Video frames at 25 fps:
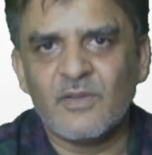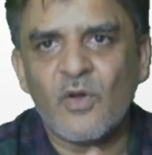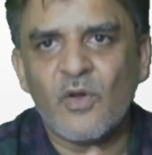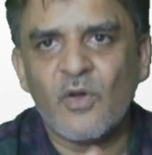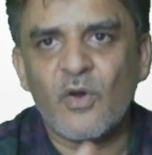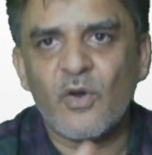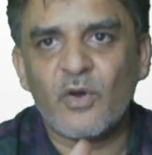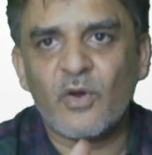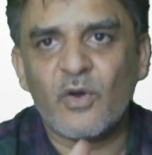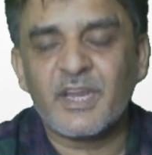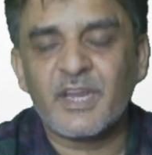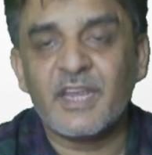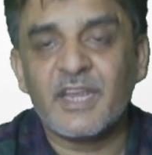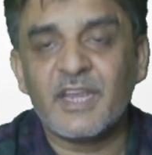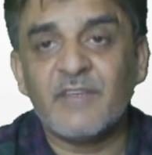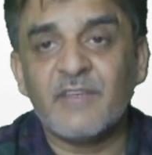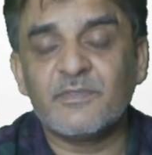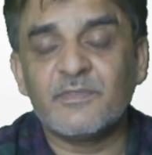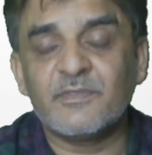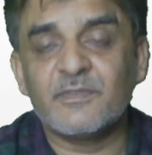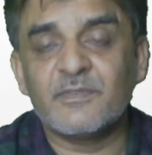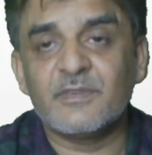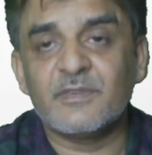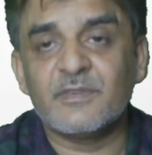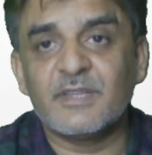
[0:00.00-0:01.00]
Or if
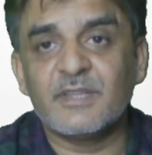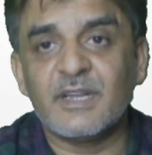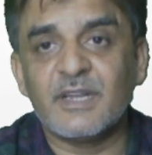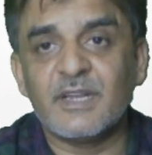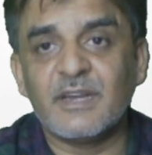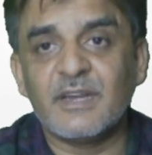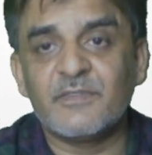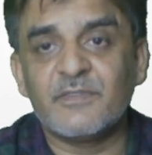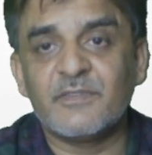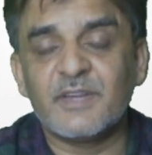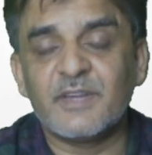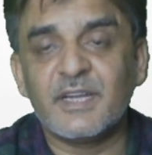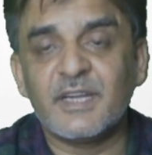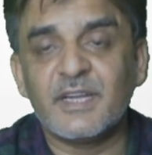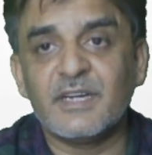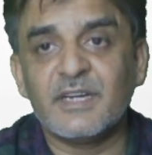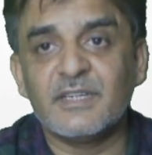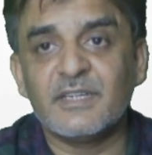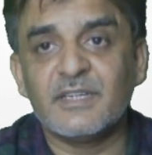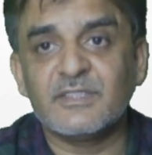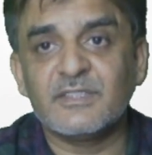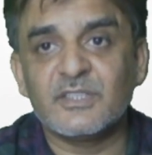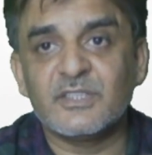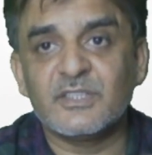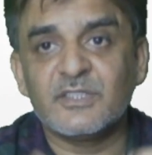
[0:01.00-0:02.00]
the lifting
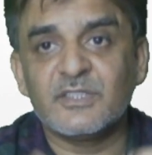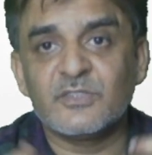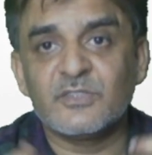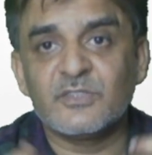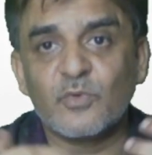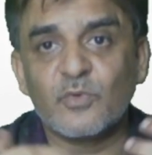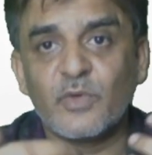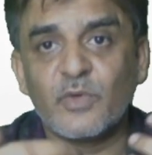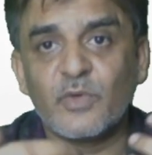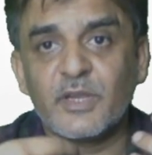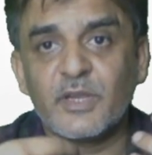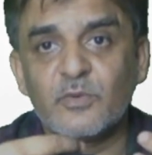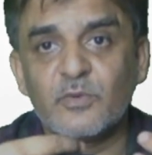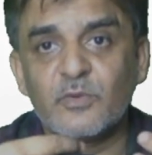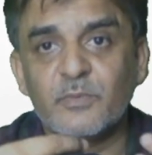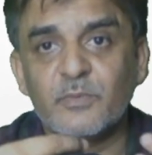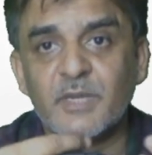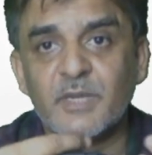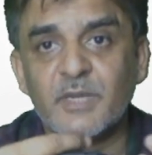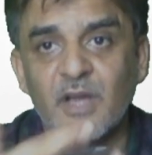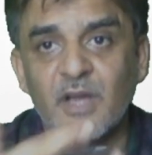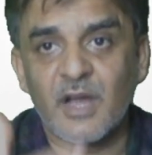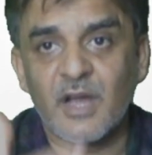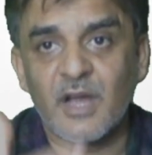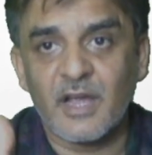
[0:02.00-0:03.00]
index is going to be
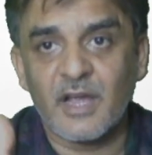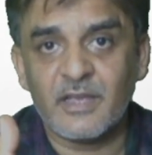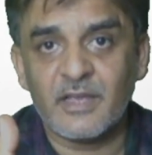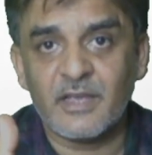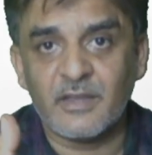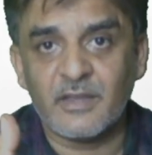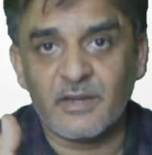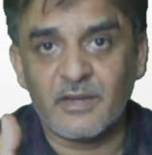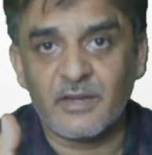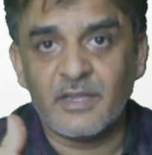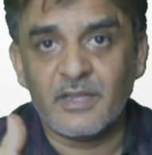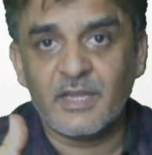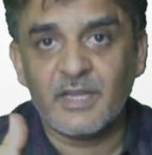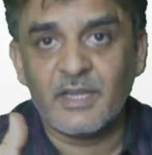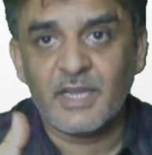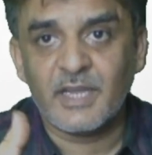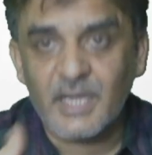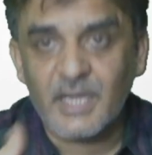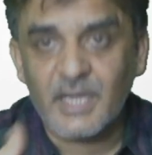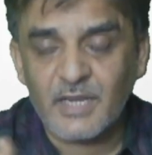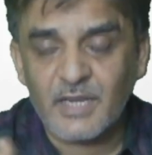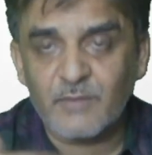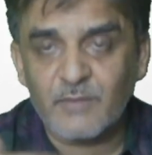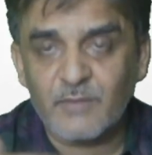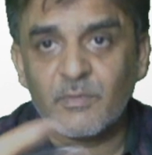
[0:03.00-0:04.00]
higher
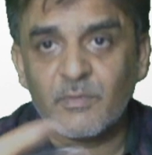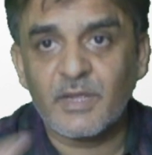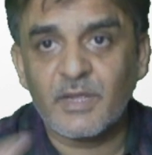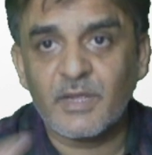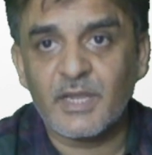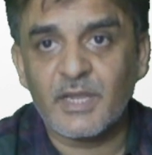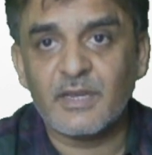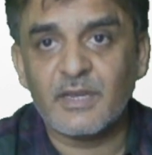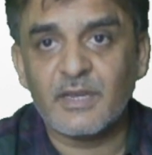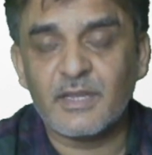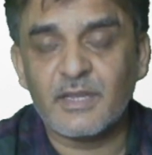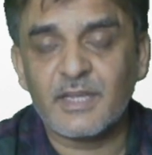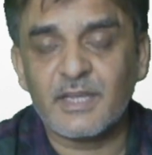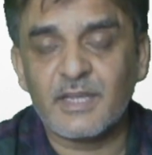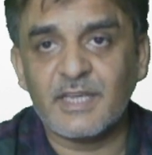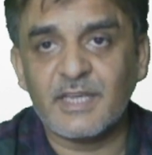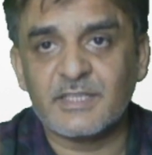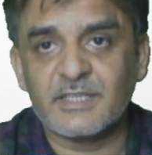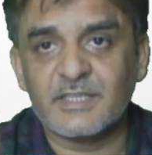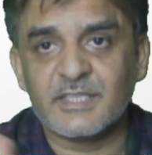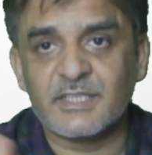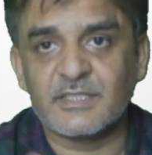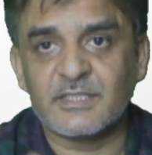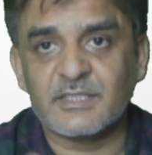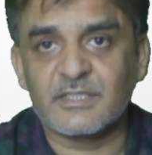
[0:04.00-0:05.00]
in the
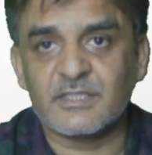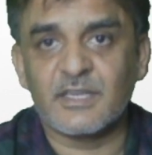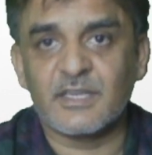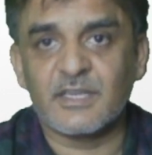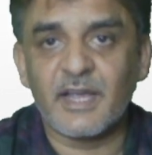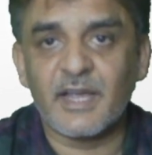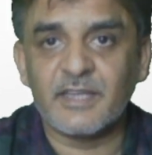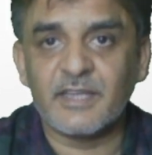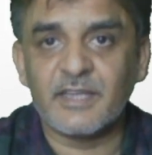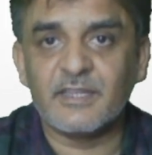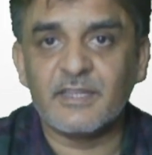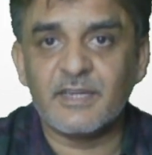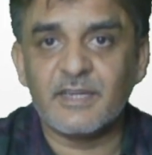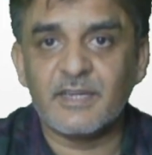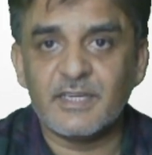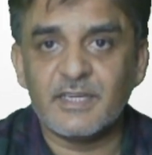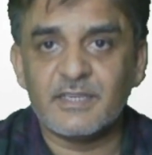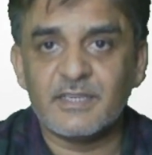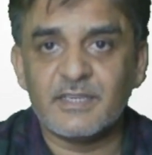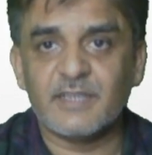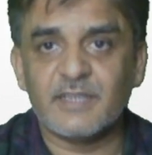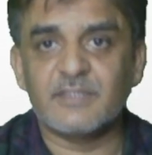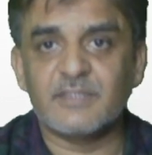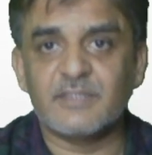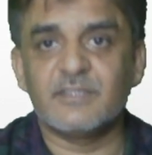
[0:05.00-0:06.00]
cases, either it
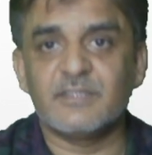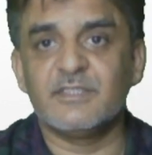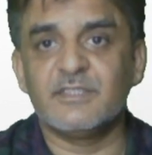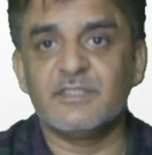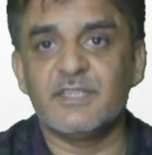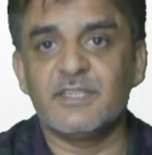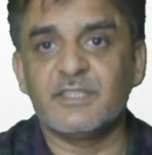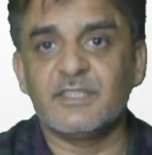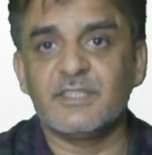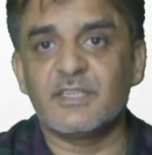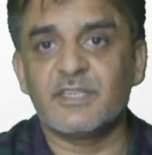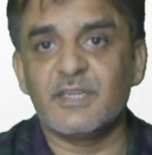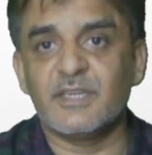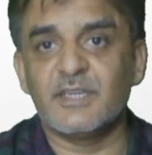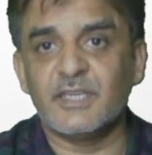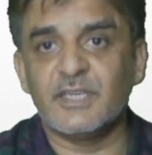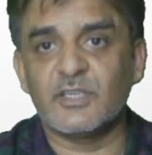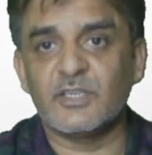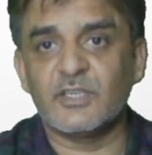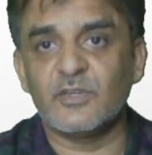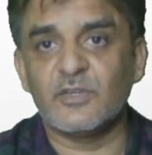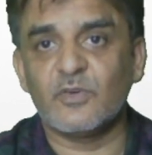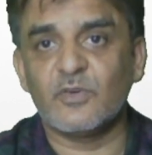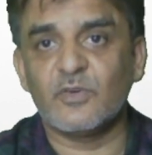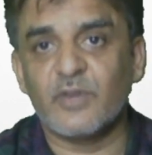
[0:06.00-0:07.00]
at
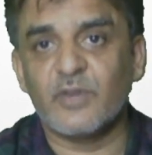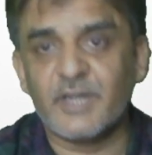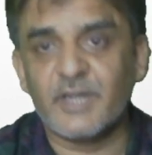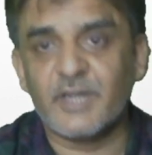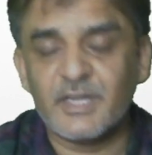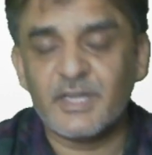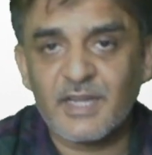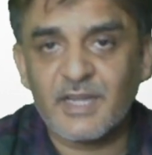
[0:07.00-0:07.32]
destination or it